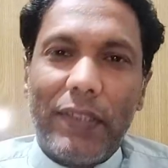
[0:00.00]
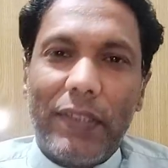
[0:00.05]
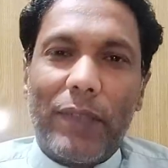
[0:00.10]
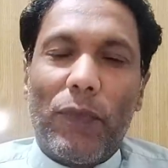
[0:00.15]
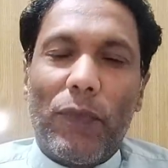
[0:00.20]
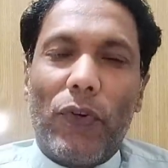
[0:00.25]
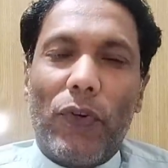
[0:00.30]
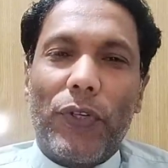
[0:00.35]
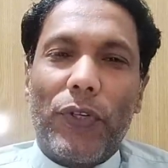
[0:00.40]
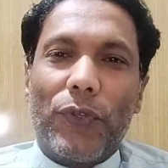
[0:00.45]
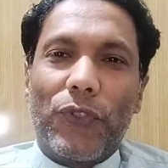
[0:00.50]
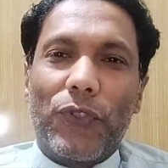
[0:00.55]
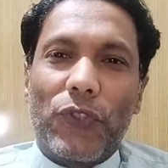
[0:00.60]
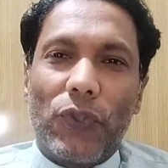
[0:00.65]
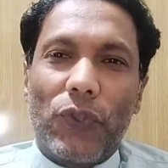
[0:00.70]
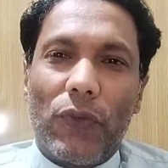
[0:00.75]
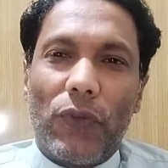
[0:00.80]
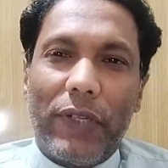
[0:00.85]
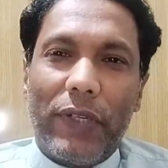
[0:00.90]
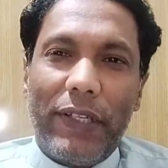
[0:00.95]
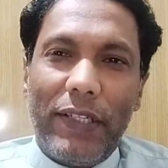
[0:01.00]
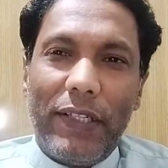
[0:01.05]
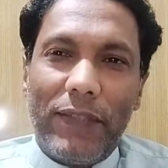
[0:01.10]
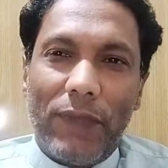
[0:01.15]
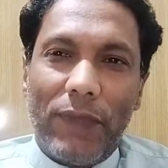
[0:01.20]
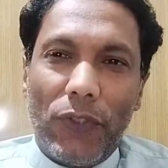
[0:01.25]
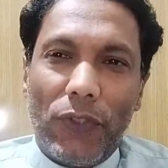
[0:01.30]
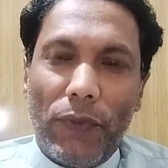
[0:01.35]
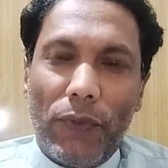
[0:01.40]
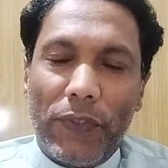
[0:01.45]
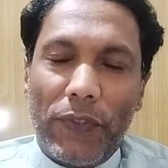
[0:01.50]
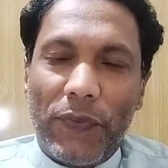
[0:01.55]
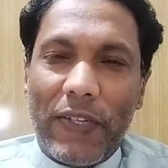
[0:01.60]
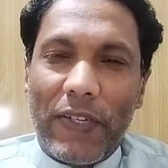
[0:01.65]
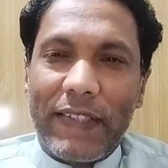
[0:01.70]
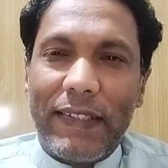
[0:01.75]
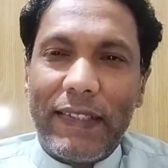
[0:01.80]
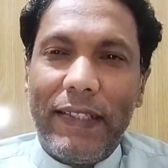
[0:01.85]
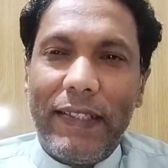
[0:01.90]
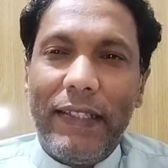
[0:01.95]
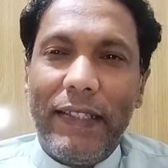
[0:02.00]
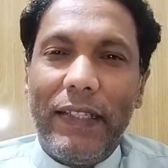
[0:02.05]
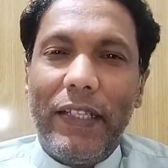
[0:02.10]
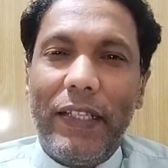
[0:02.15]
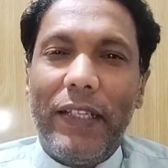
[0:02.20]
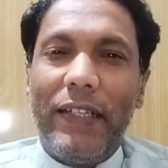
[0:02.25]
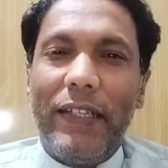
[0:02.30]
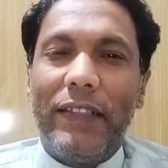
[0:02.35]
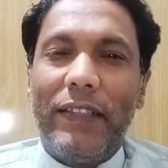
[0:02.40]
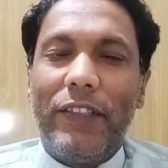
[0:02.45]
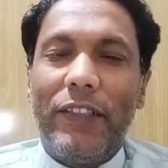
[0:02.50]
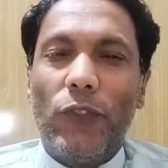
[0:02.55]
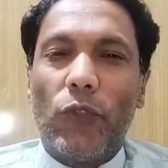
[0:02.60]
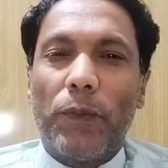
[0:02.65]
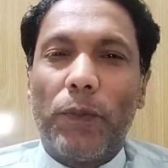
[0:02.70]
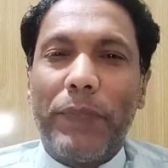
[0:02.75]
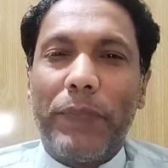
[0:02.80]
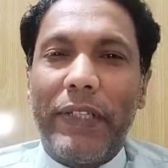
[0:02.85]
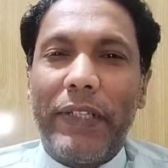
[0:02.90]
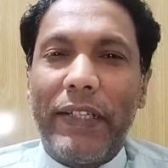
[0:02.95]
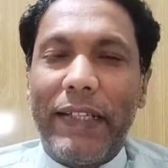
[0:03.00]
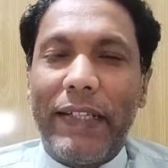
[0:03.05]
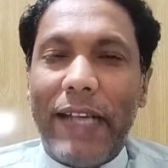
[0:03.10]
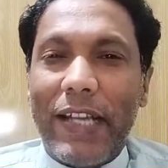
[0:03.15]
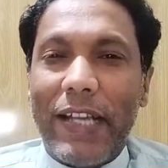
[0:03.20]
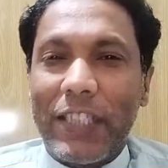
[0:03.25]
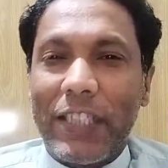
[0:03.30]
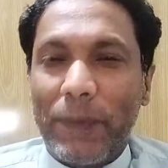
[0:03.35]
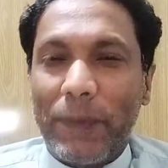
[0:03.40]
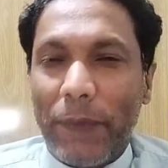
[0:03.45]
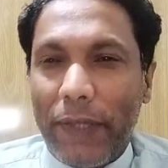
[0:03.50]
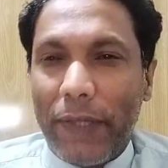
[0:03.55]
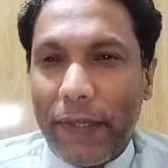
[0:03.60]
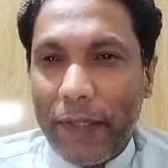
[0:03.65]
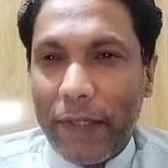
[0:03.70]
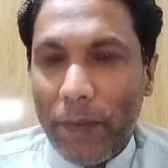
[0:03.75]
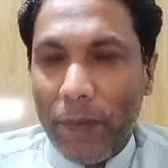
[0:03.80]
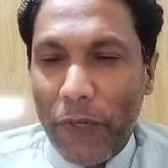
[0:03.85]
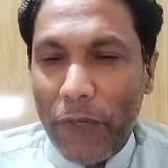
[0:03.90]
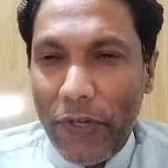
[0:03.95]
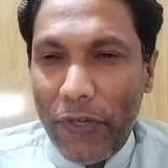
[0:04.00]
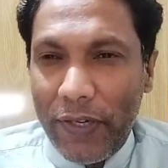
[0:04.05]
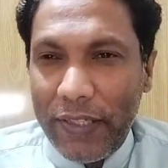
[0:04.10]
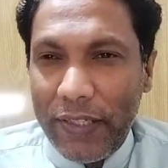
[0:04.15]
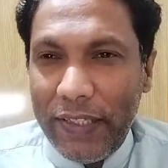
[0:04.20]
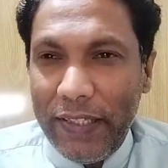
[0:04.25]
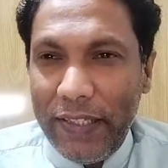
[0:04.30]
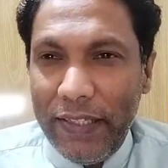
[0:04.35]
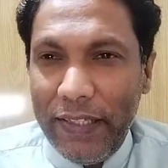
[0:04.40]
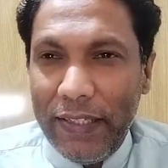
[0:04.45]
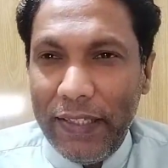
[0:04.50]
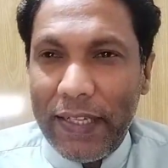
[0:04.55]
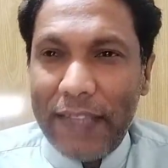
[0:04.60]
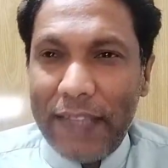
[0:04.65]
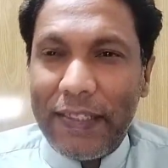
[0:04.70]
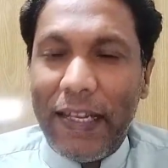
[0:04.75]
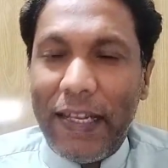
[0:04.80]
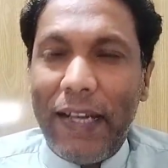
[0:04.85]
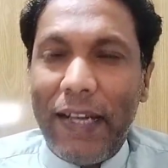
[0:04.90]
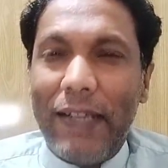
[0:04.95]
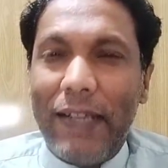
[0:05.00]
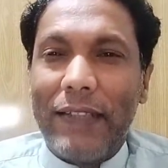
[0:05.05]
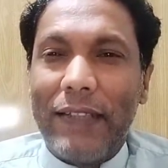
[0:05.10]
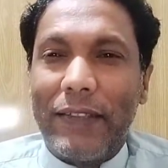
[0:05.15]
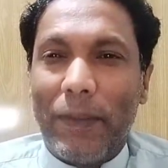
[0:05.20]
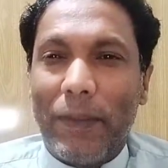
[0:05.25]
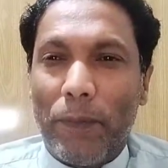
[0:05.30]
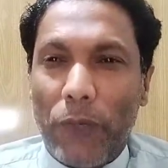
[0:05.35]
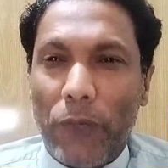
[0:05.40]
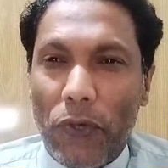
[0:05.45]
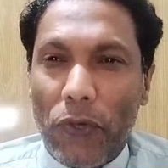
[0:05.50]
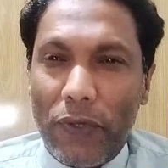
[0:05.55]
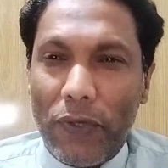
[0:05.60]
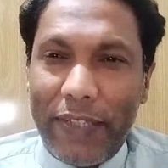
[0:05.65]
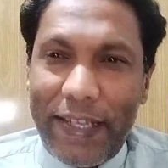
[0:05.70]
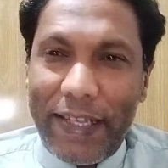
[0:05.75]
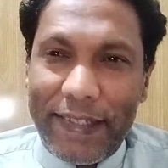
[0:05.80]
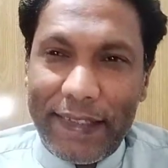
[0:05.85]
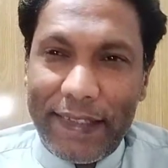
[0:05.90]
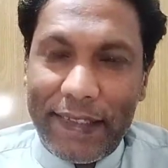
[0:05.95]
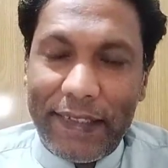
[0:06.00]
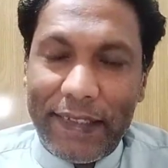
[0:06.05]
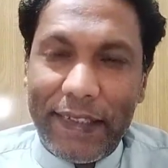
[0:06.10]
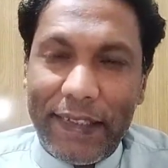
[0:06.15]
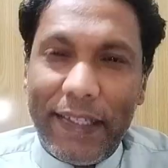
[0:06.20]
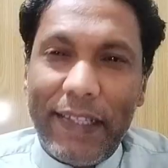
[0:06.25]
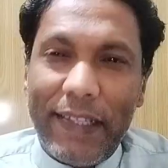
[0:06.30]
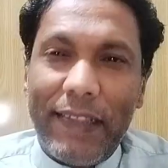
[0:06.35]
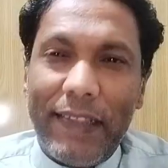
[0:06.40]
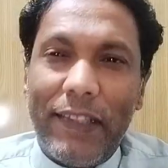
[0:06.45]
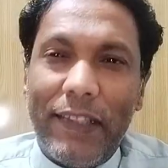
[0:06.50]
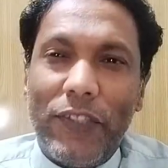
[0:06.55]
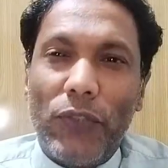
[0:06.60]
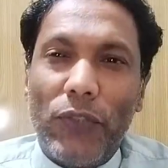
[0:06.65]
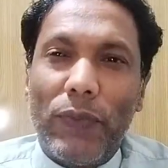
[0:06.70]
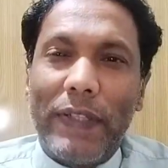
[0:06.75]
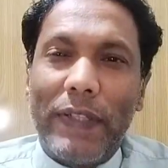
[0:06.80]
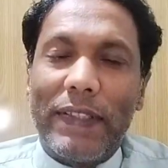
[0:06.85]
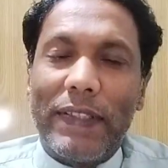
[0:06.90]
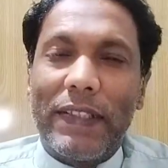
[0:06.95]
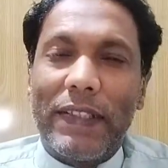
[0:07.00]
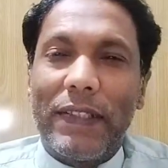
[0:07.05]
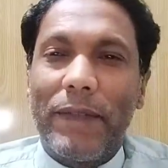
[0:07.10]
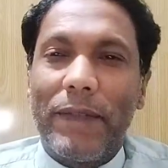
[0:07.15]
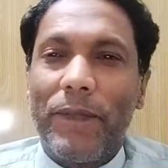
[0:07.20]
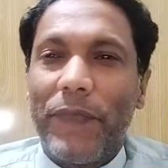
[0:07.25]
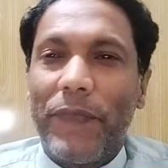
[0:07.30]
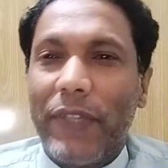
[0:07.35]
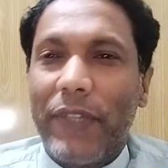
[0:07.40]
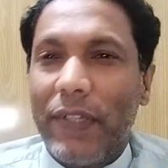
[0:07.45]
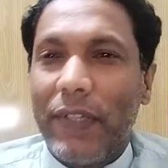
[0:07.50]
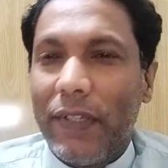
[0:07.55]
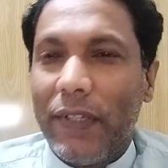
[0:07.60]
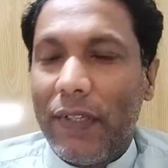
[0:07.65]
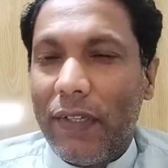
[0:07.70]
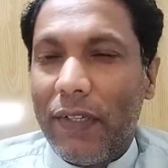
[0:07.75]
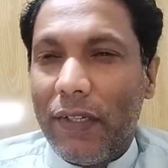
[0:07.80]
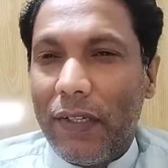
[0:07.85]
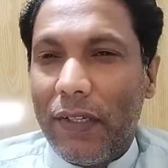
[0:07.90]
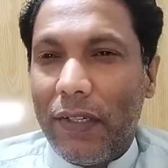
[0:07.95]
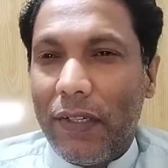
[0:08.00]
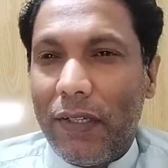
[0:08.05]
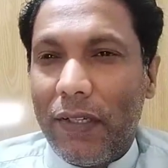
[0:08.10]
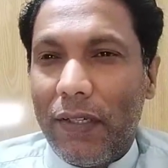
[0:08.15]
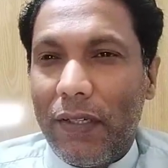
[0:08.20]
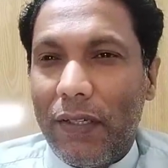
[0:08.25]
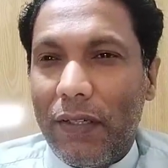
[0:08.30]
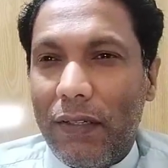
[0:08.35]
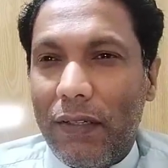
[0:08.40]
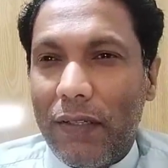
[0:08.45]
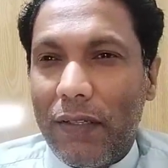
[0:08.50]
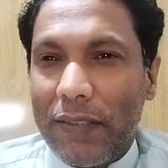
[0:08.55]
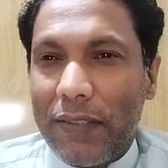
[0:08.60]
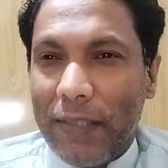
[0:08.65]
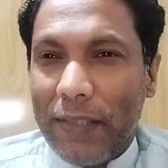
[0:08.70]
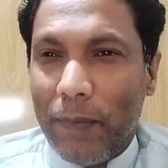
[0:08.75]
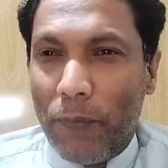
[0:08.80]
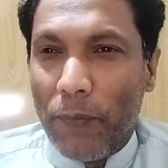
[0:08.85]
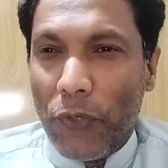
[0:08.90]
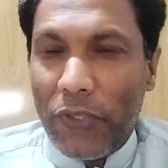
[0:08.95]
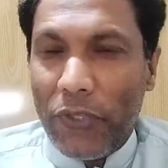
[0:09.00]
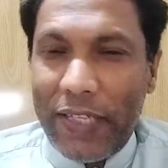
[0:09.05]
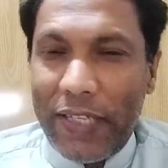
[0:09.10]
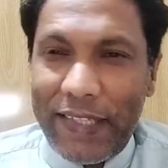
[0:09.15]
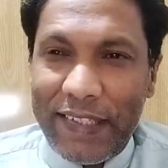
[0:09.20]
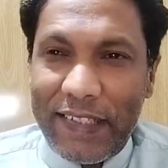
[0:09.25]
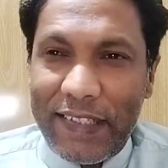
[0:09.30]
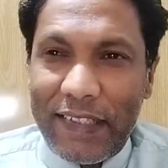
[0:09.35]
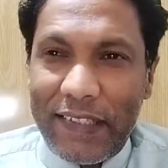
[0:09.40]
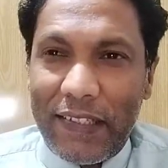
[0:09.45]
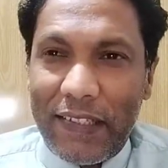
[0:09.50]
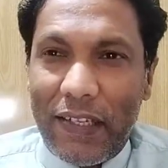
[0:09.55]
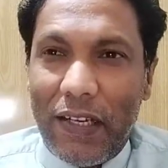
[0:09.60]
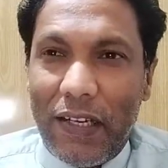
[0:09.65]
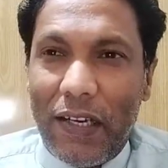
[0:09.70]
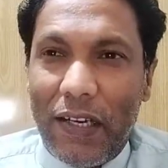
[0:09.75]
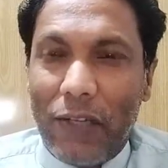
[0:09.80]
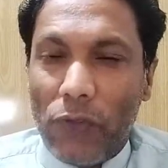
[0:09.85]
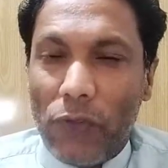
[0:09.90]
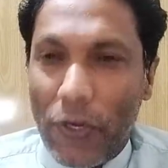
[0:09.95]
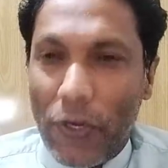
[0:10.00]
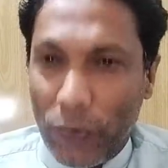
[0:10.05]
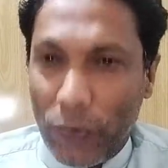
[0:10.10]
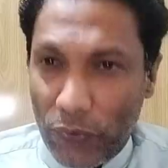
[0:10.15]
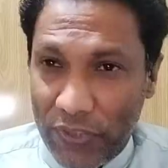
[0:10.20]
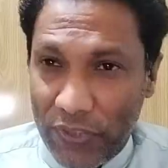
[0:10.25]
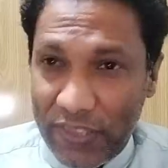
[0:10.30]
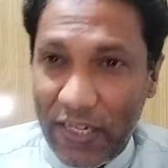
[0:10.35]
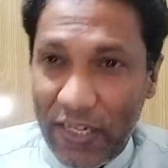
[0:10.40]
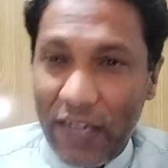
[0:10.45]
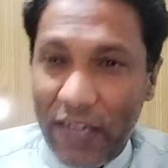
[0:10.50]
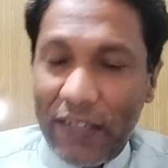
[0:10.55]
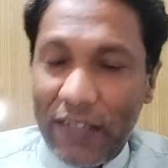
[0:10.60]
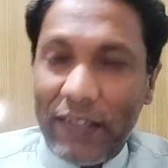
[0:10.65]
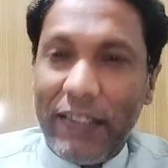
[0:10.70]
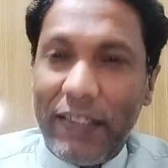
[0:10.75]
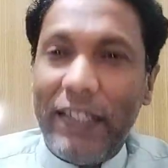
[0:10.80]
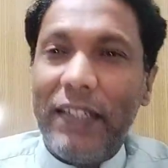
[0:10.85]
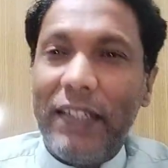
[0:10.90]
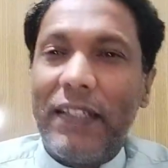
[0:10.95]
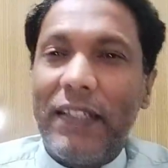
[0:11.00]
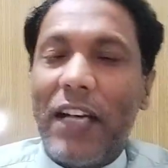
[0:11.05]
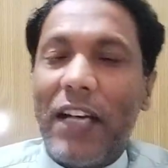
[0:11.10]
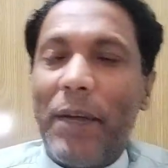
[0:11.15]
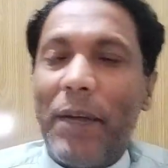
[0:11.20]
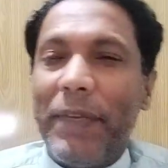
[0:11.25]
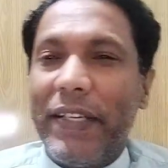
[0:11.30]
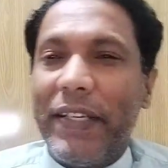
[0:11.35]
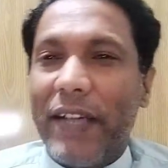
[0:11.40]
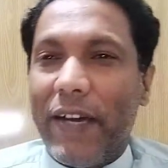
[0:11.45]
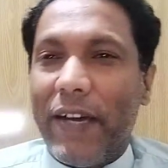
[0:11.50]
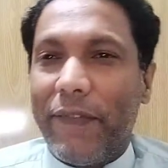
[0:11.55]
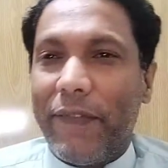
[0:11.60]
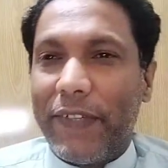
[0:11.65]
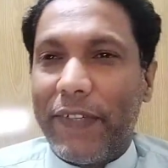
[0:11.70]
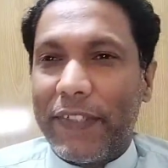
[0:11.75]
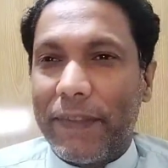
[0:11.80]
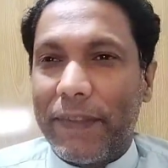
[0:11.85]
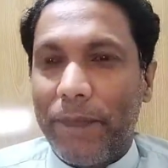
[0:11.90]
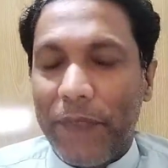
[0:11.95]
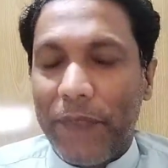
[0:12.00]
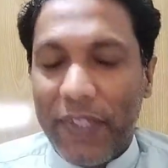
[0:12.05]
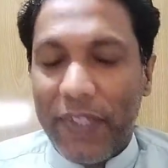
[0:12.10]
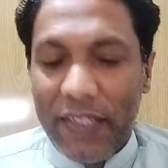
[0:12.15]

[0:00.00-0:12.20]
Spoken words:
Some more news stories for you is, firstly, Ethiopian diaspora community has held some protests in the US. Some protests are going to start in coming hours.